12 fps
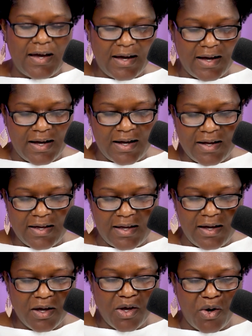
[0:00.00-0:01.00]
Uh,
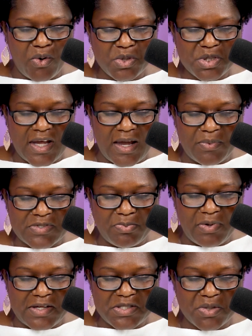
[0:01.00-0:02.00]
a gold chain was
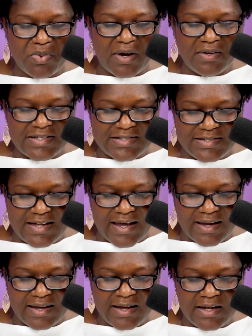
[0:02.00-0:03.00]
placed around his
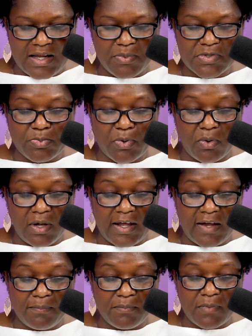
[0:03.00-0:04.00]
neck, and he was
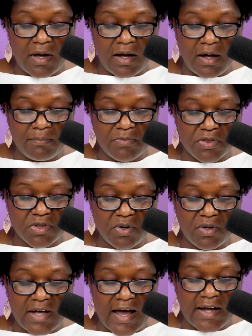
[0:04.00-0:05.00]
proclaimed um, the
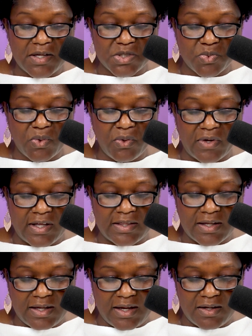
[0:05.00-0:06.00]
third highest ruler in
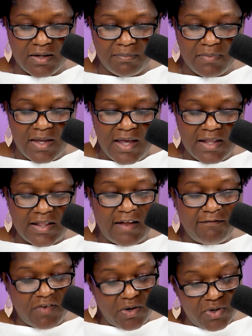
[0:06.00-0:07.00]
the kingdom.
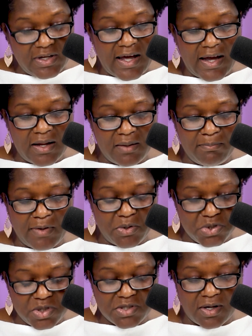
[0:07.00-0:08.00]
That very night,
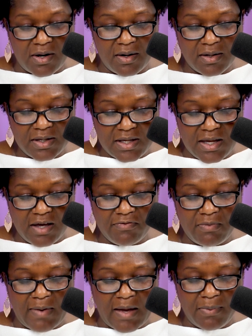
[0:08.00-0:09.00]
Belshazzar, king of
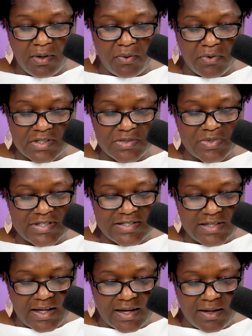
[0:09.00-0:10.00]
the Babylonians, was
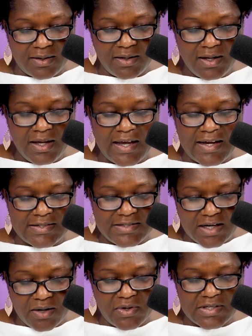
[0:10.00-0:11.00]
slain, and
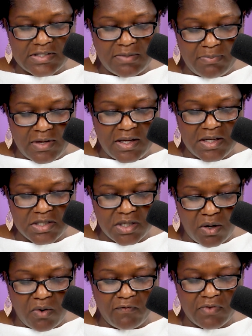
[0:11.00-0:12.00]
Darius the Mede
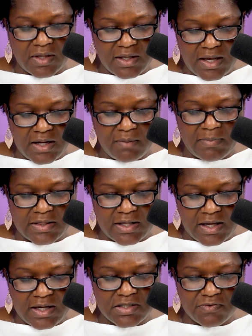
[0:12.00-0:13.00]
took over the kingdom at
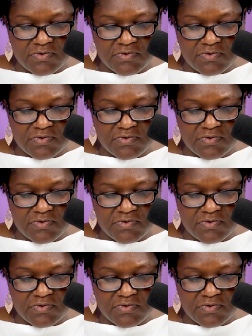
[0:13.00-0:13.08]
the age